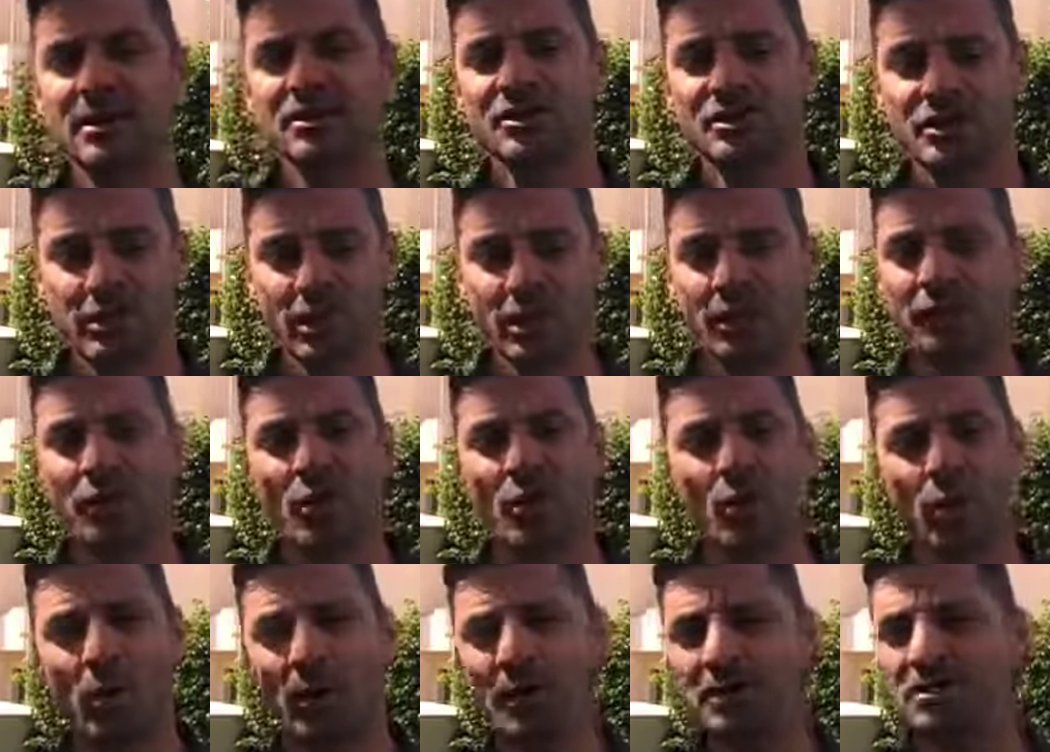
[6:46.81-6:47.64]
So look, the
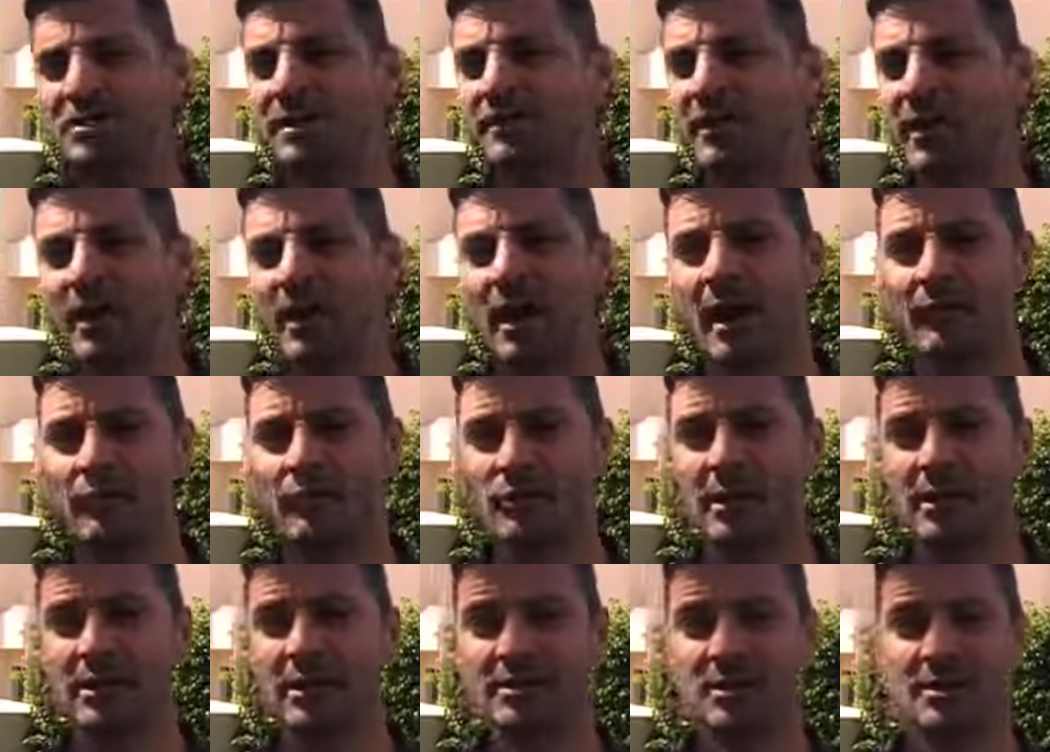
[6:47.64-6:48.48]
quality of our life
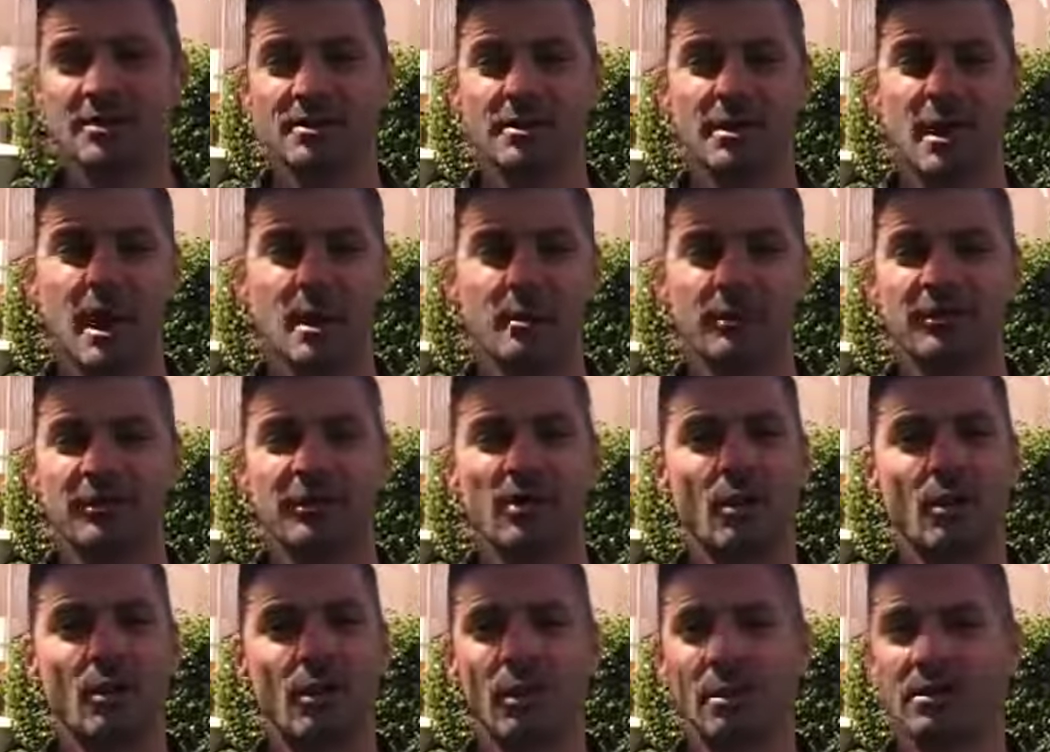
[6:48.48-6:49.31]
really does lie
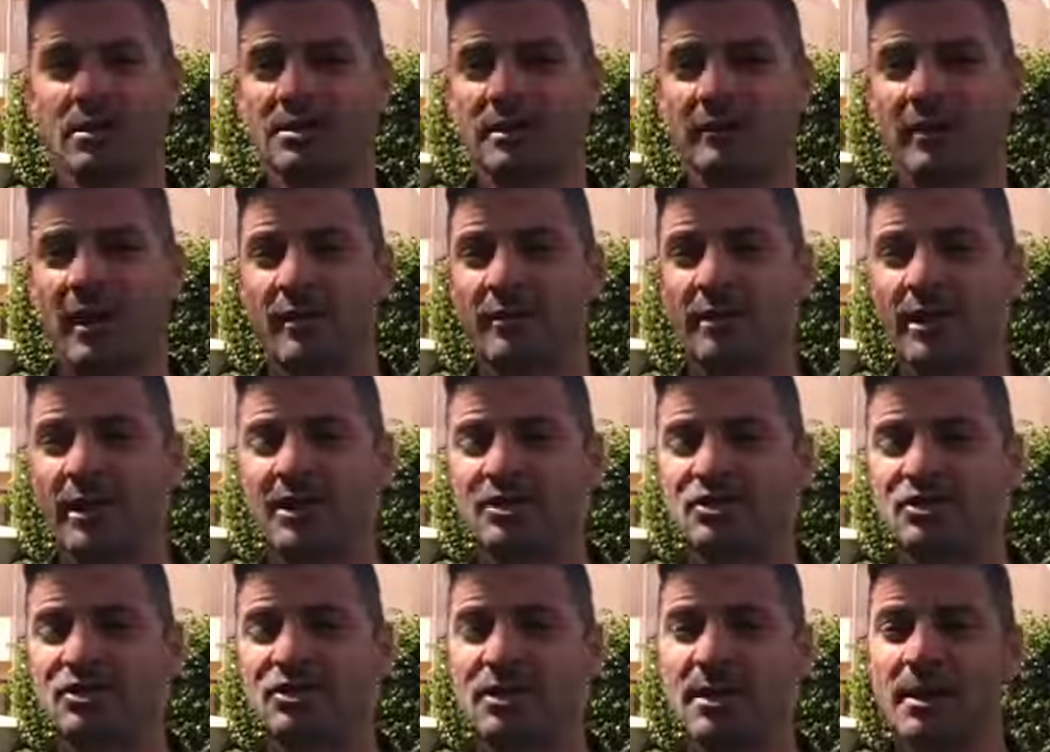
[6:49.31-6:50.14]
within the quality of our
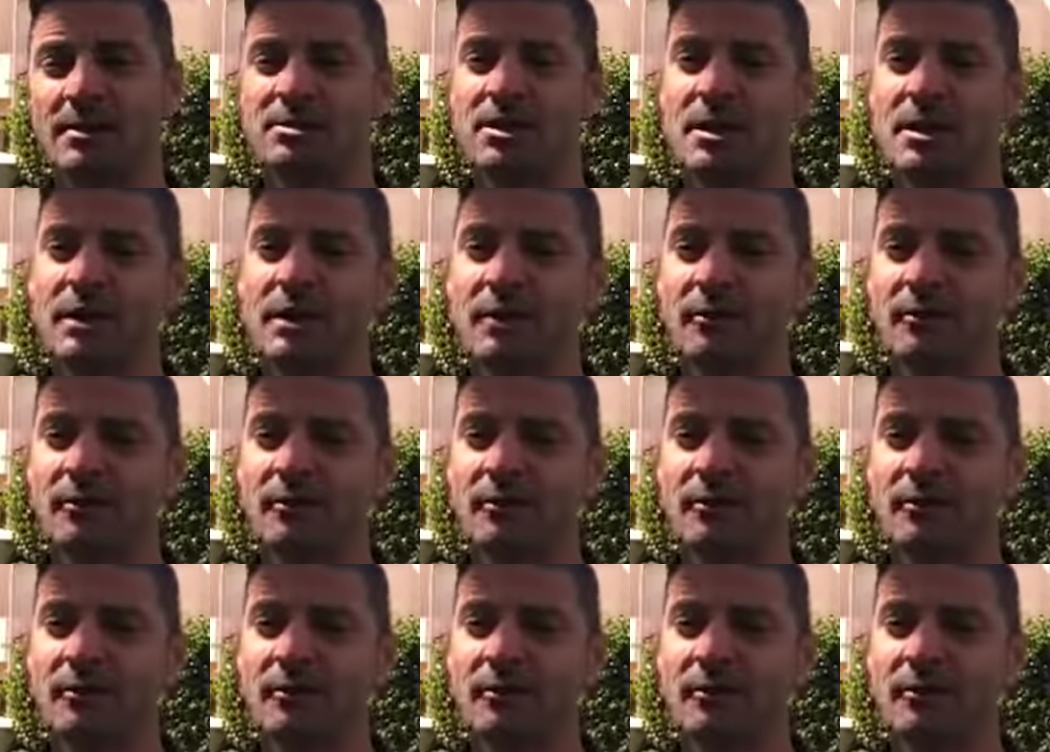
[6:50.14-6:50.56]
relationships.